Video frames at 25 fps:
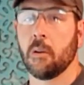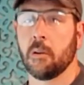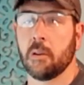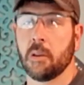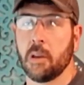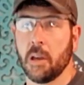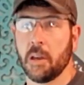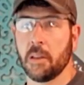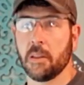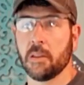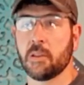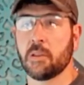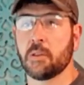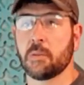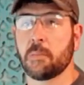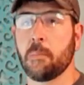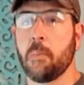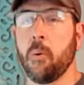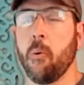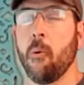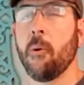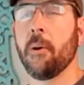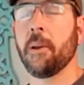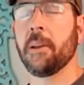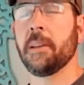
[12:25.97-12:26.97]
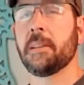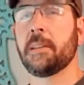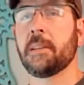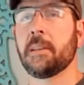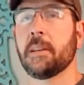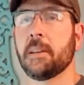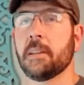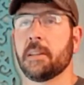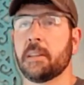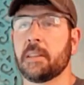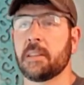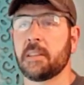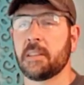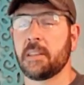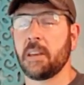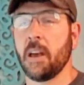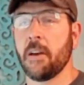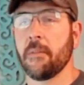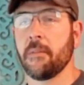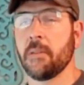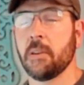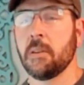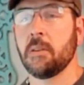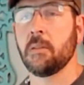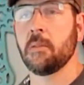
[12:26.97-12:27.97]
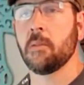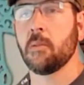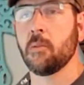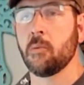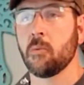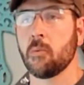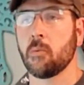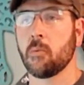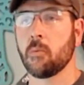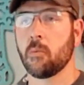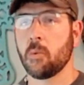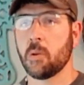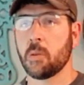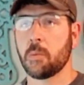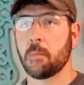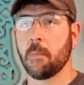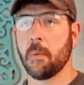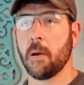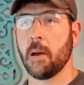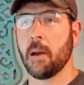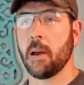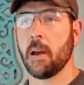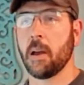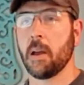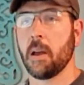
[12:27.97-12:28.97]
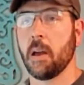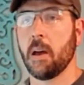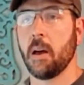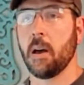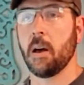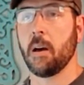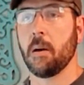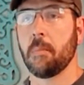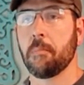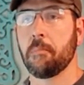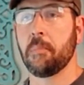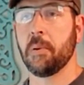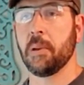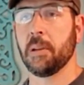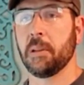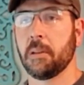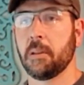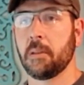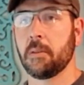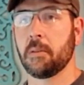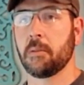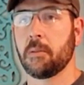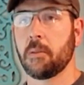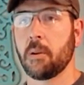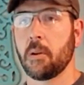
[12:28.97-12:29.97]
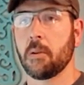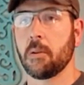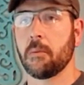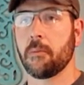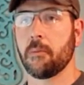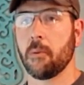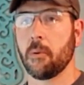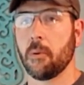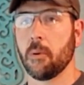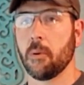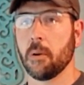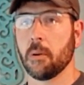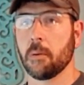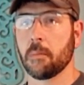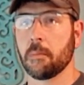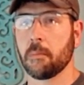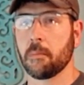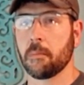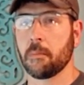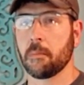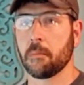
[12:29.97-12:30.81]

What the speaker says: Okay, this is 0.7 with my big 34.